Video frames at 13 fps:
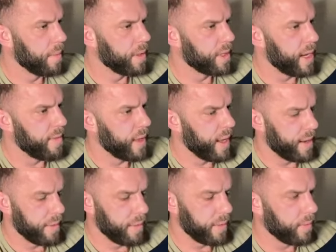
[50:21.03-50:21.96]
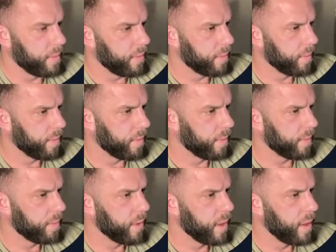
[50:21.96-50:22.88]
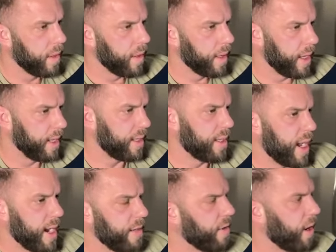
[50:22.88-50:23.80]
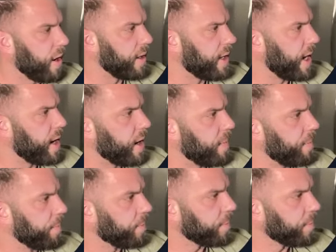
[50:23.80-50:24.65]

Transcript: save that inside of our container